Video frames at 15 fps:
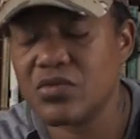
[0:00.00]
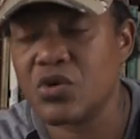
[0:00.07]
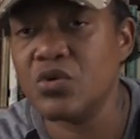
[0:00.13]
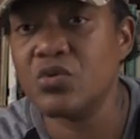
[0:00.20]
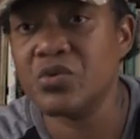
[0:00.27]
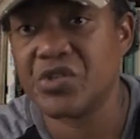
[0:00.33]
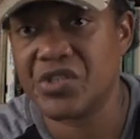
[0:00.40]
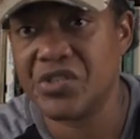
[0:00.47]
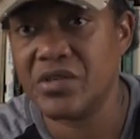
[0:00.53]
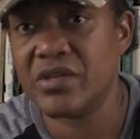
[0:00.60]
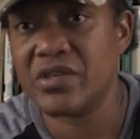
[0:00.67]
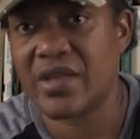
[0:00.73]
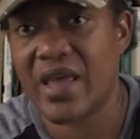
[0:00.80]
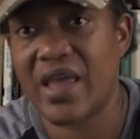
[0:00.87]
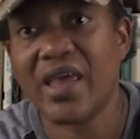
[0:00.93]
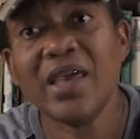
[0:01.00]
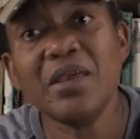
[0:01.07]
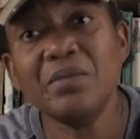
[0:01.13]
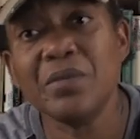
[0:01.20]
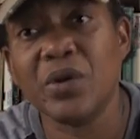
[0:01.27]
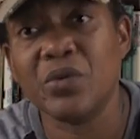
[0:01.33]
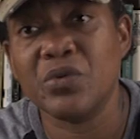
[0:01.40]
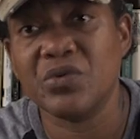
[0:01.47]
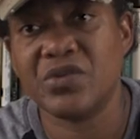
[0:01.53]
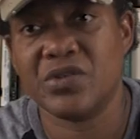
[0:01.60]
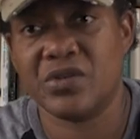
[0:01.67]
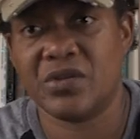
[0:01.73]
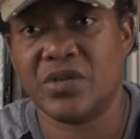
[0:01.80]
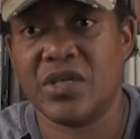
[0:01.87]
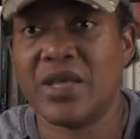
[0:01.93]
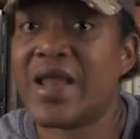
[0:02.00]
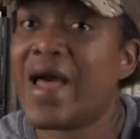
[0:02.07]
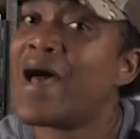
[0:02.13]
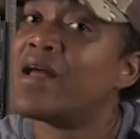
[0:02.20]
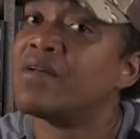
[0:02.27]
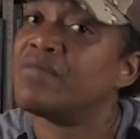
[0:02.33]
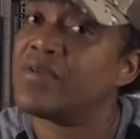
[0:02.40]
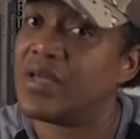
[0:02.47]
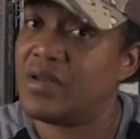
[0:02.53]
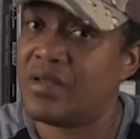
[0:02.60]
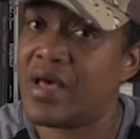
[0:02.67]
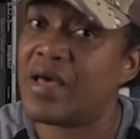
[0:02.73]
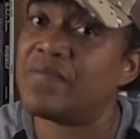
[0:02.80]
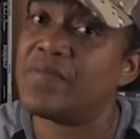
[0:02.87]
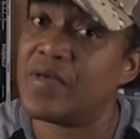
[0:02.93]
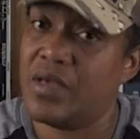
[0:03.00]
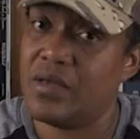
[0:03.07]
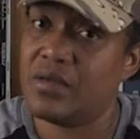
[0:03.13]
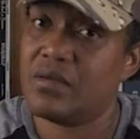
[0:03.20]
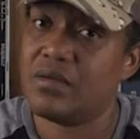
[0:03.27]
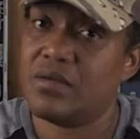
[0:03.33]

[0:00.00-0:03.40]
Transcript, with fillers: who were still in that hate mode to get out of it, I think.